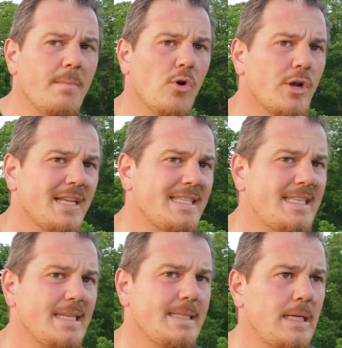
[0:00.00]
be more
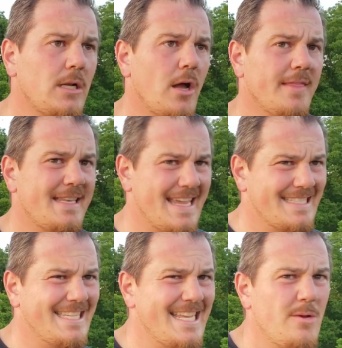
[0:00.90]
consistent on the
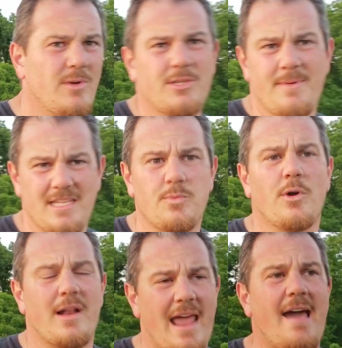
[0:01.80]
density, which means
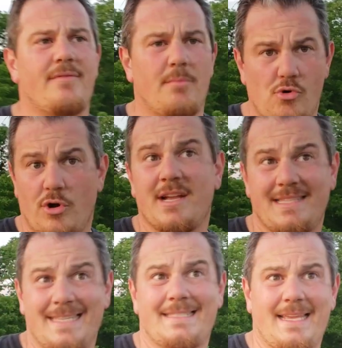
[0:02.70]
we're going to have a more
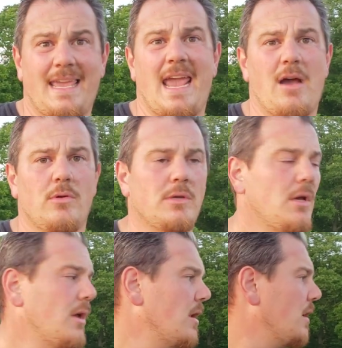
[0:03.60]
consistent count.
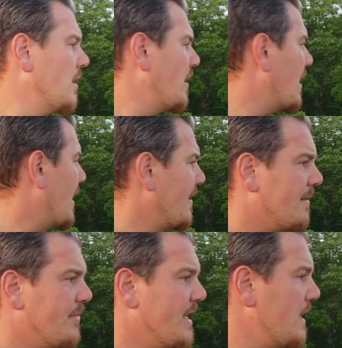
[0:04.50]
Uh,
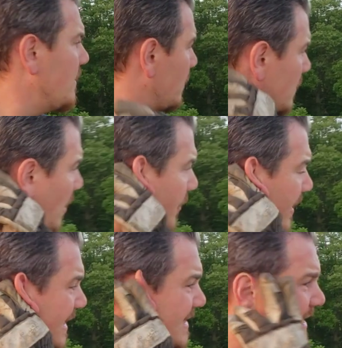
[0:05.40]
and we are
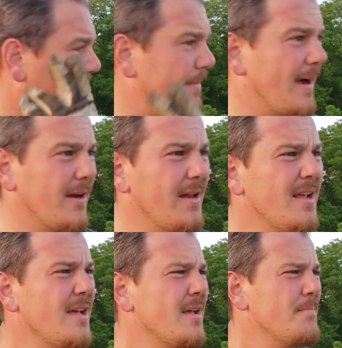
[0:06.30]
really excited about it.
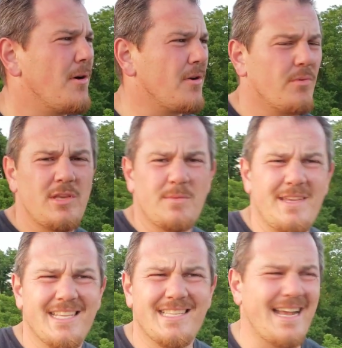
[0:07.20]
Part of the reason
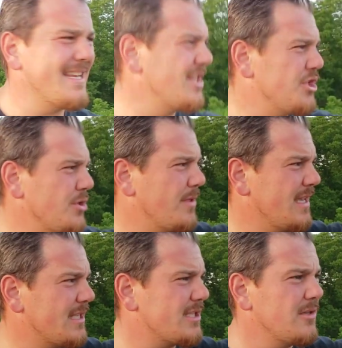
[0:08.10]
we decided to do
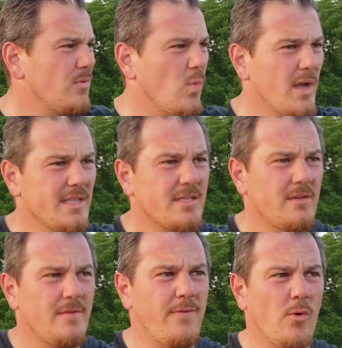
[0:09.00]
this was
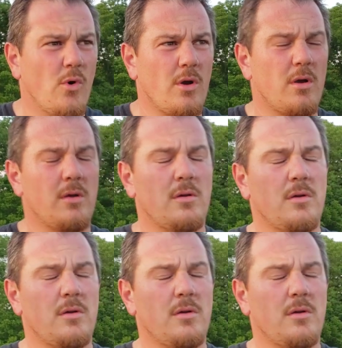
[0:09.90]
for